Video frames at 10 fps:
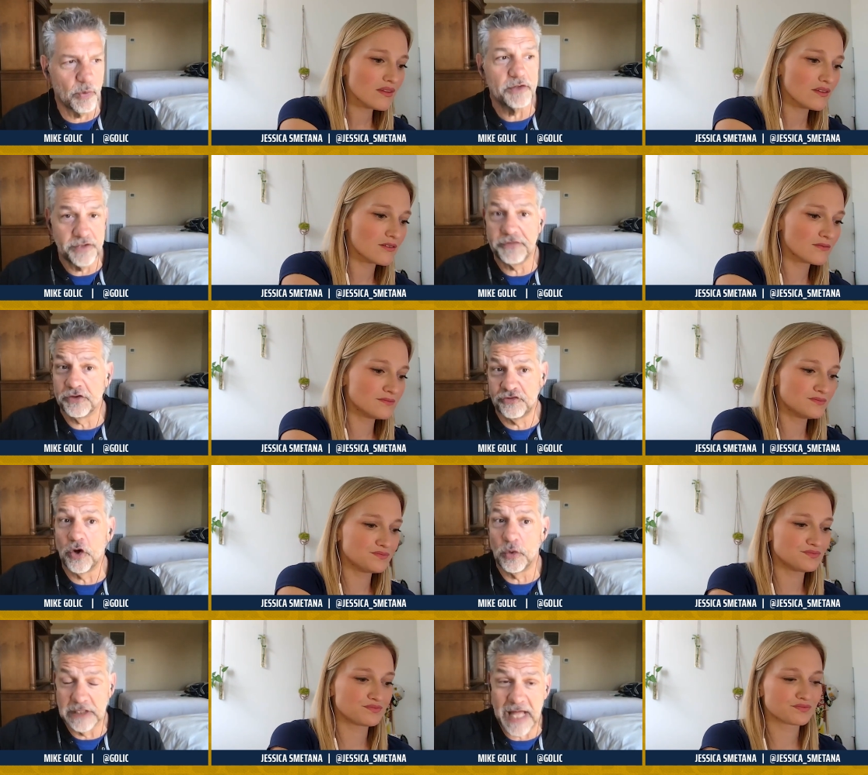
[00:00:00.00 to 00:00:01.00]
Speaker 1: One did the show
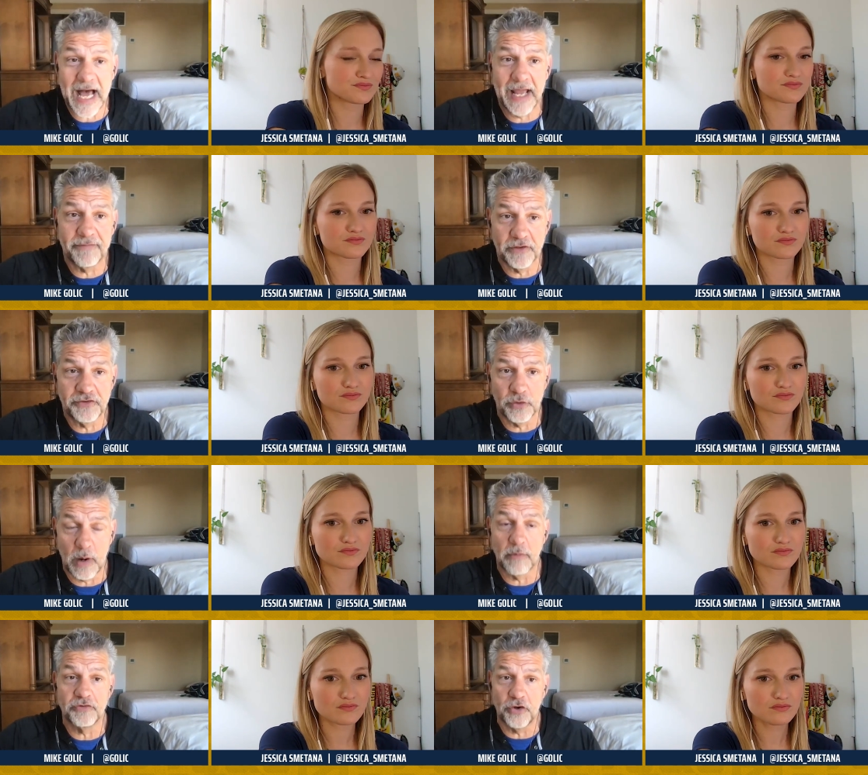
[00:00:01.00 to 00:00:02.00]
live, the two
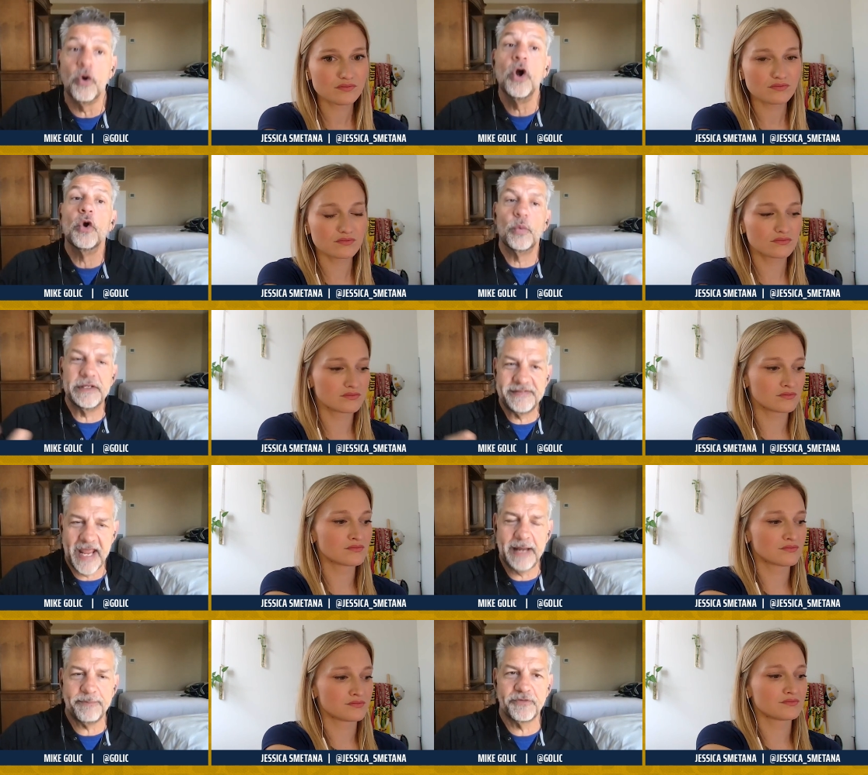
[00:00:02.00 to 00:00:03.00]
hour show, we
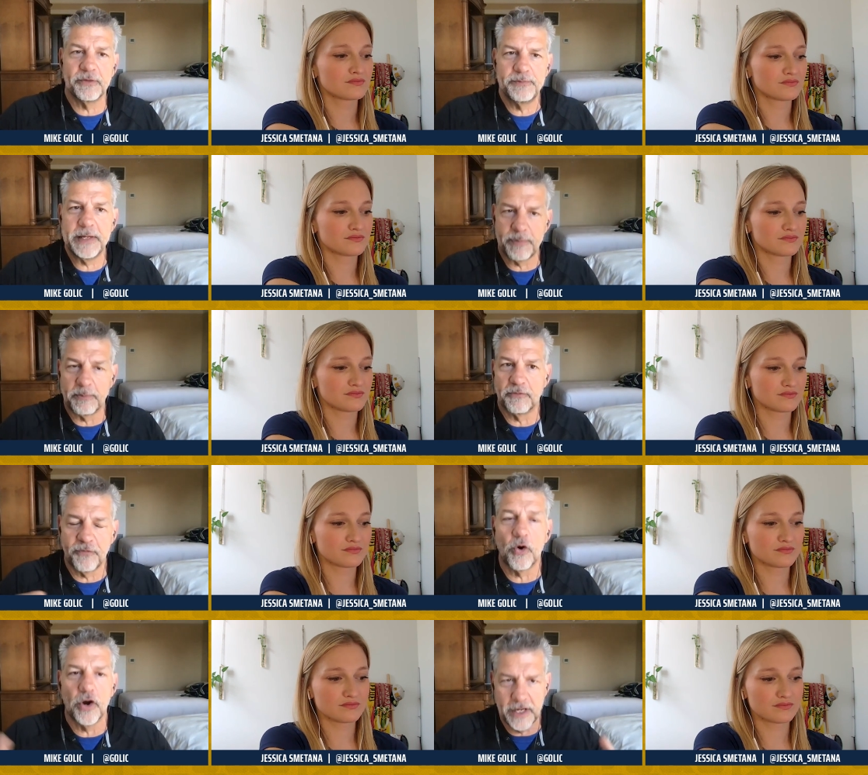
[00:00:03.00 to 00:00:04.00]
taped some people
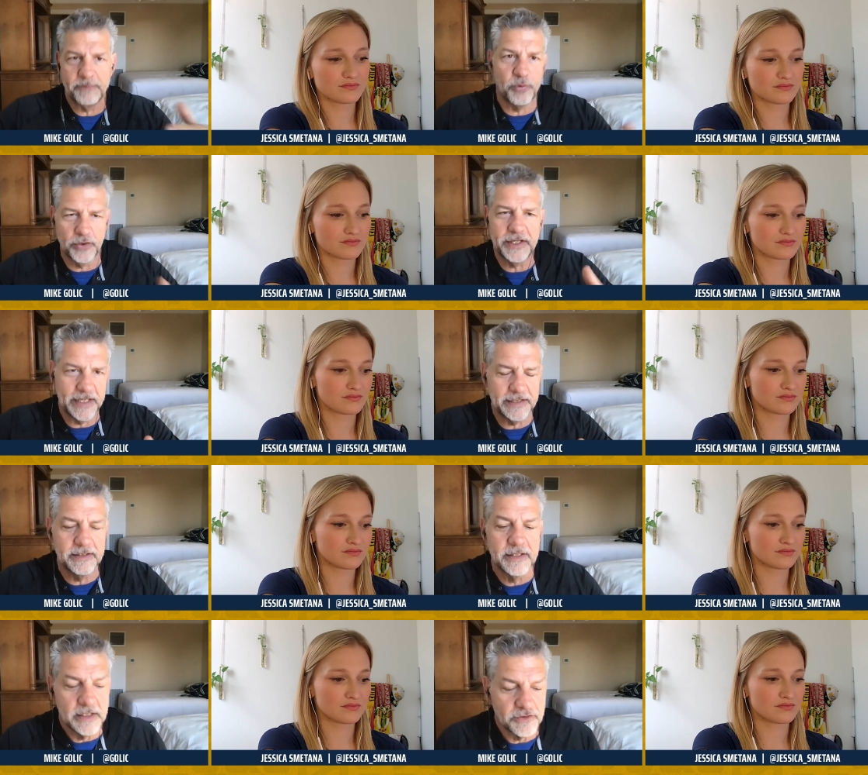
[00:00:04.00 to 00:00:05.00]
before it and put it in
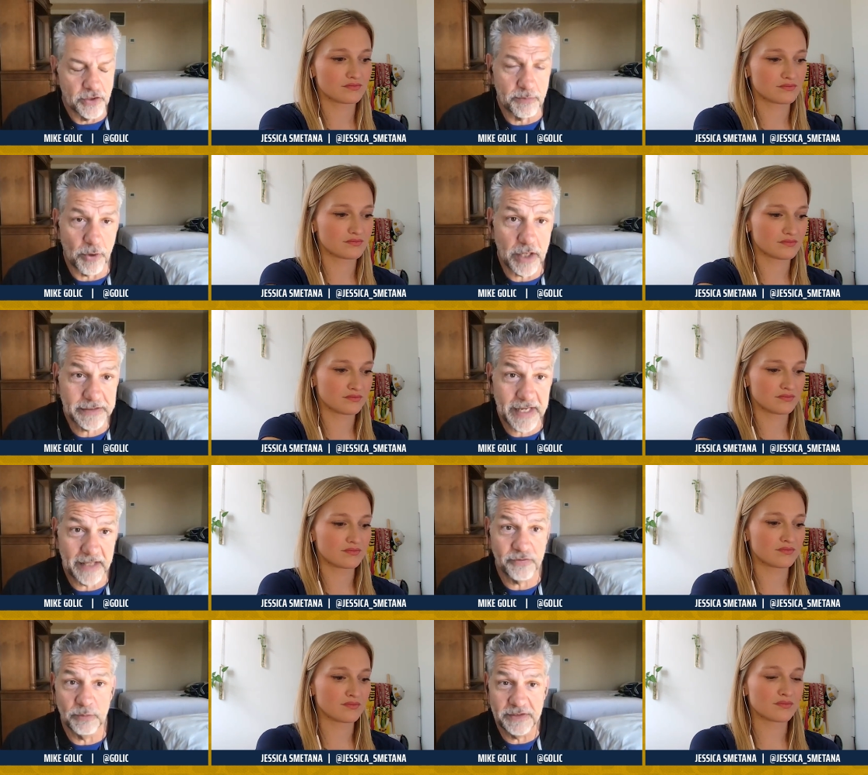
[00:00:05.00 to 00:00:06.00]
to the broadcast.
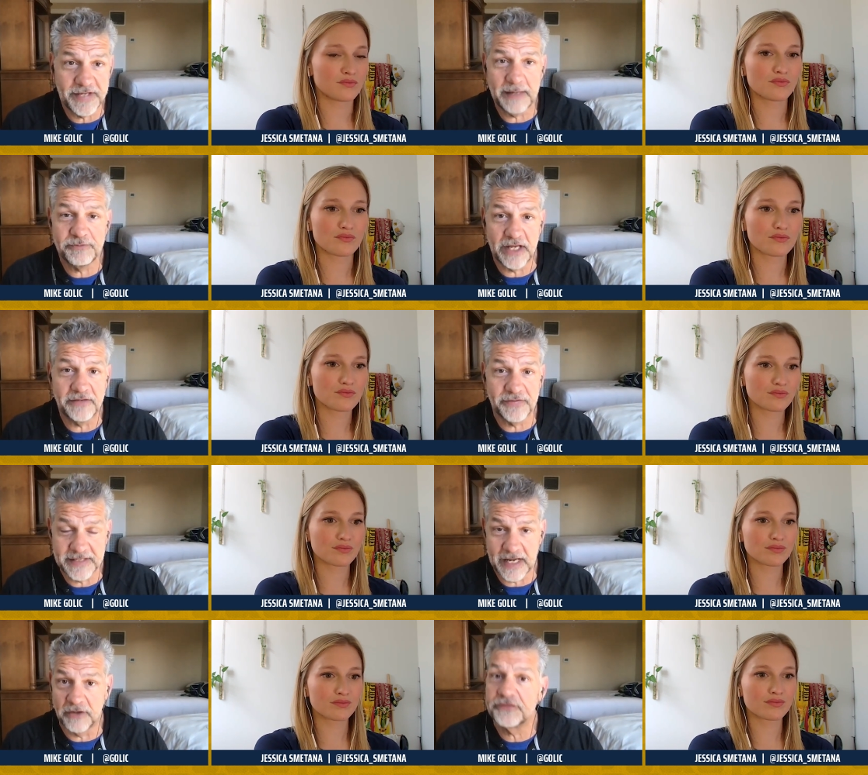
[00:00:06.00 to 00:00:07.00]
So we taped Jason
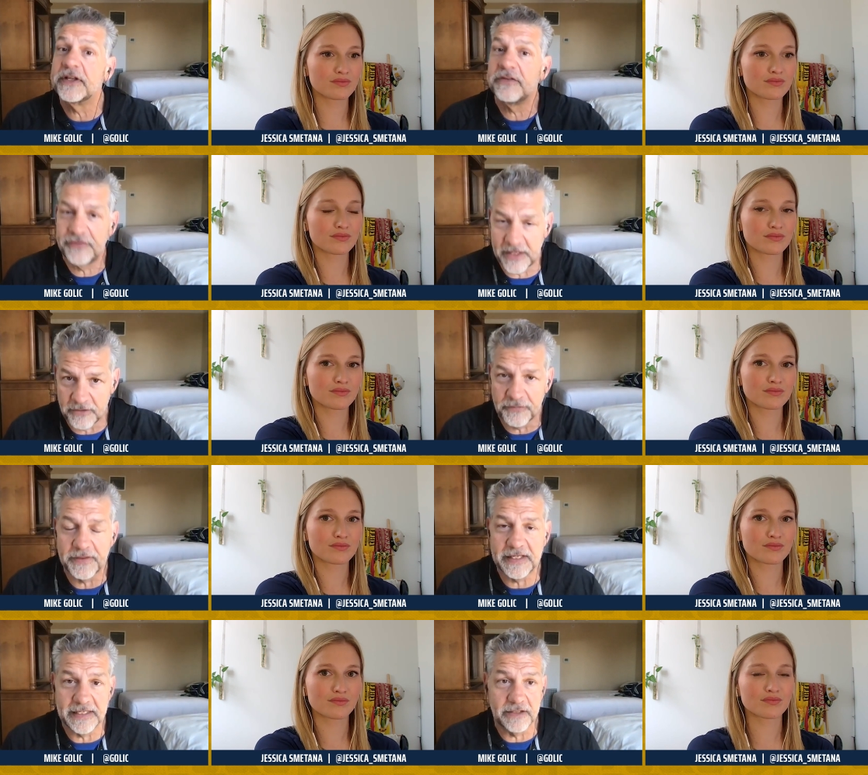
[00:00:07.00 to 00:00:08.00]
Kelsey, center for
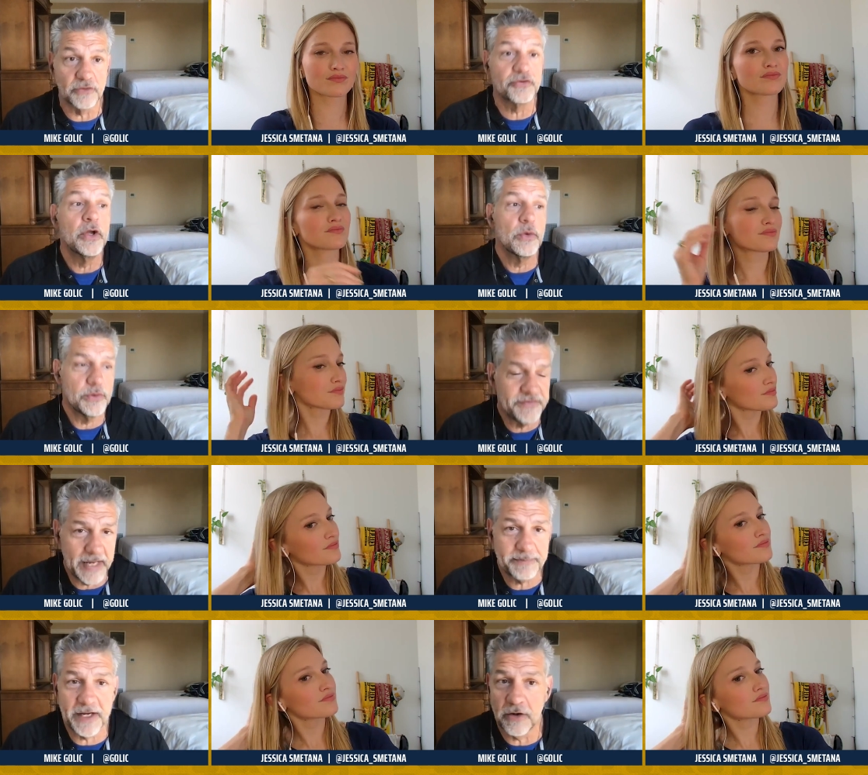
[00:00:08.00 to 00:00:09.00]
the Eagles. We
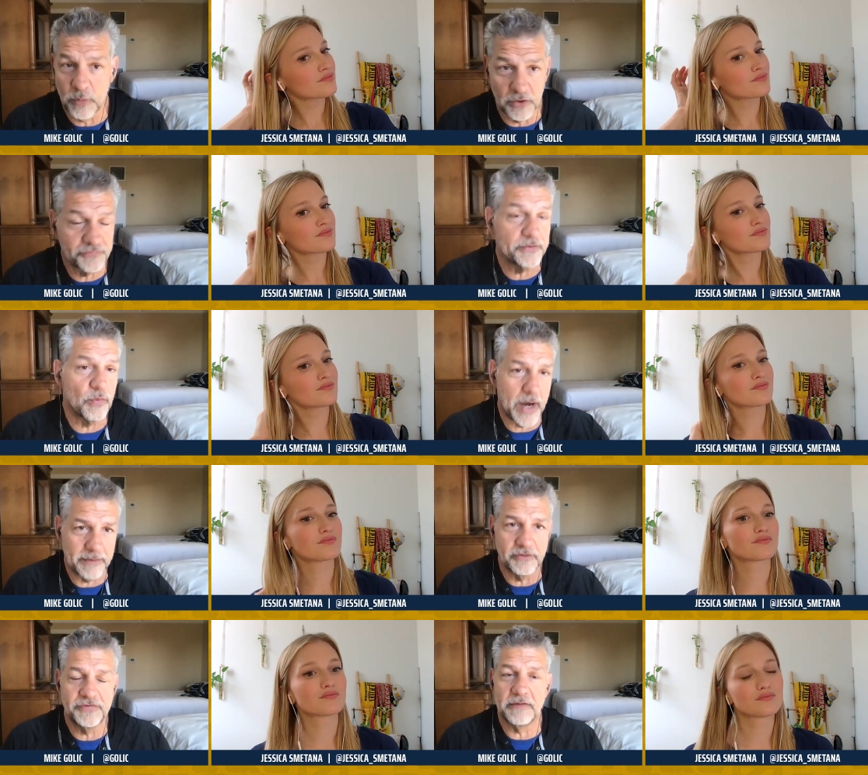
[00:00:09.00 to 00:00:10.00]
taped Garrett Wilson, wide
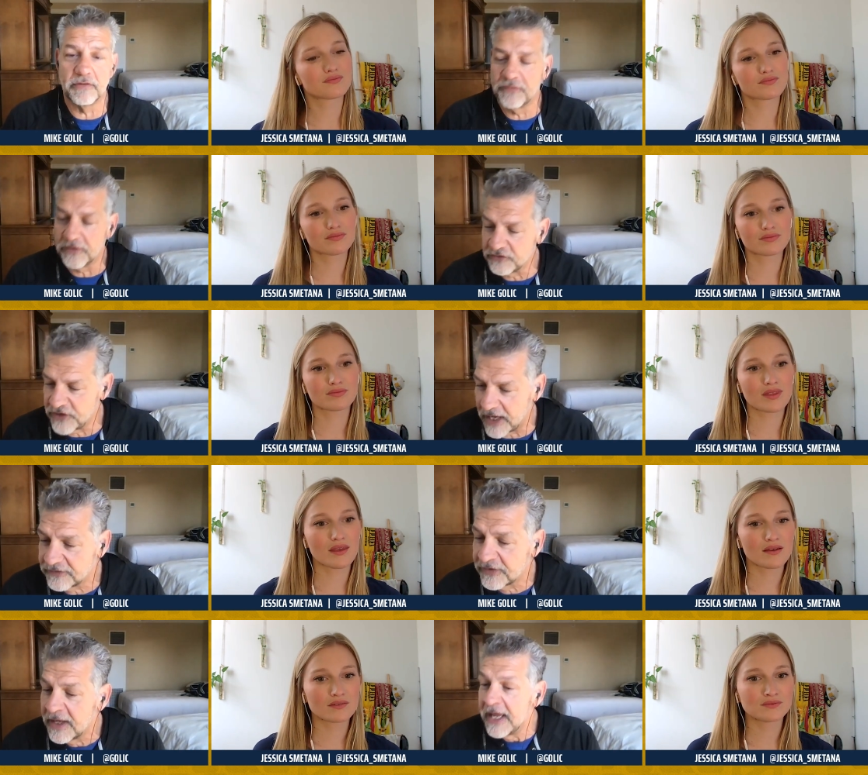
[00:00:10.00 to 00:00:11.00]
receiver for the Jets.
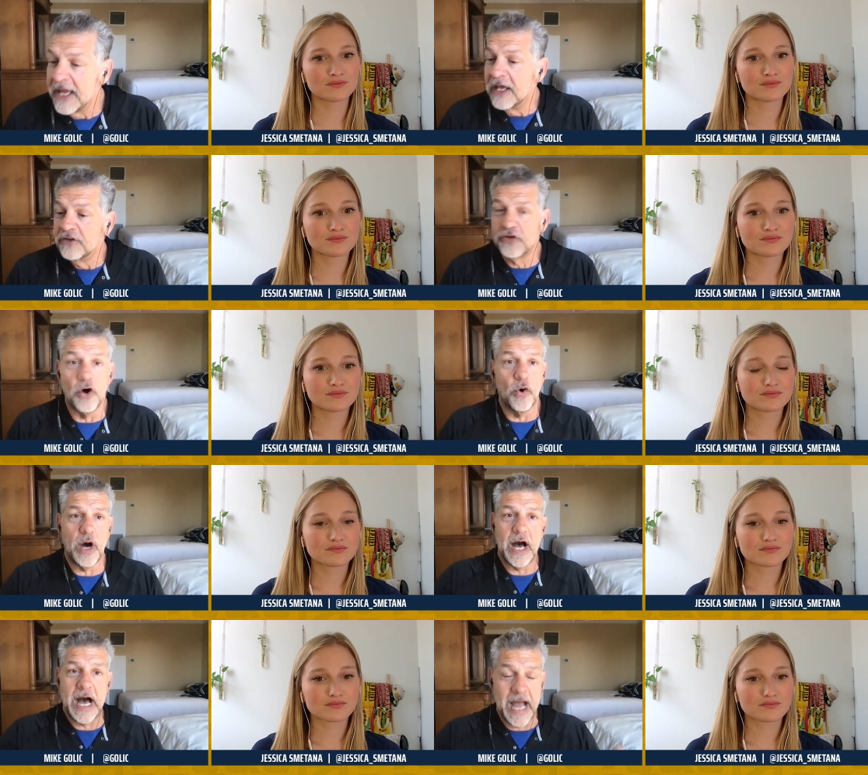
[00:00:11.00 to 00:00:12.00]
So
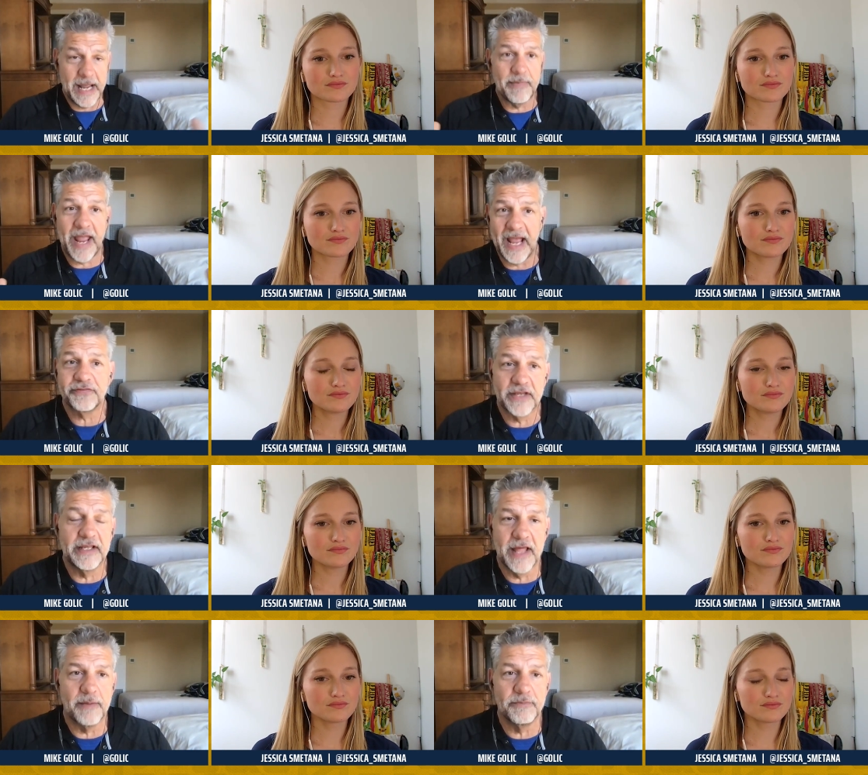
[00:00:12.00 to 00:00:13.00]
I'm asking
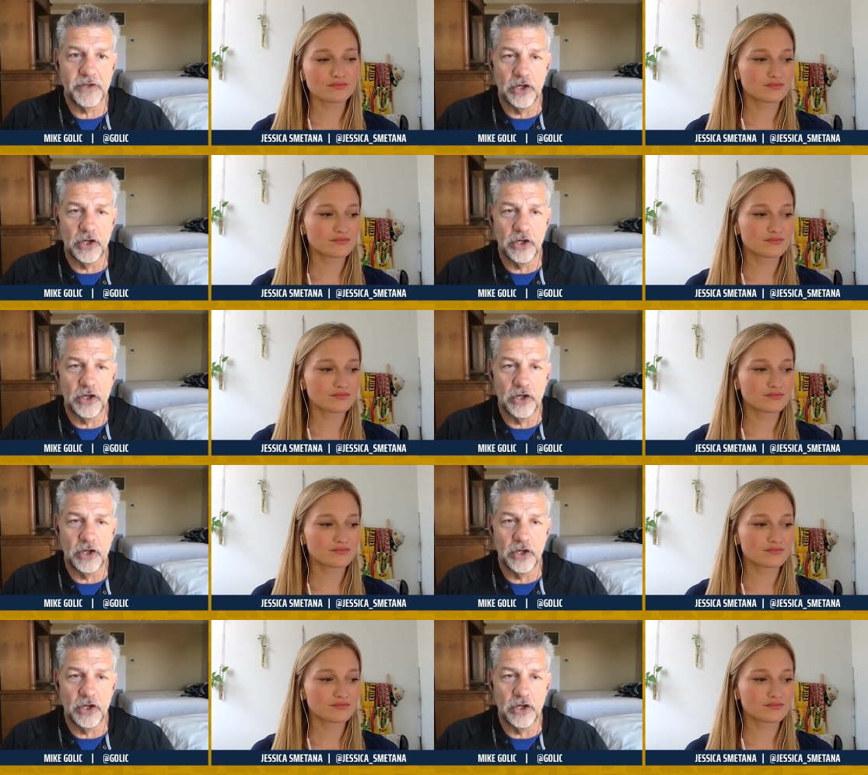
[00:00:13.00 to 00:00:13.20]
them, you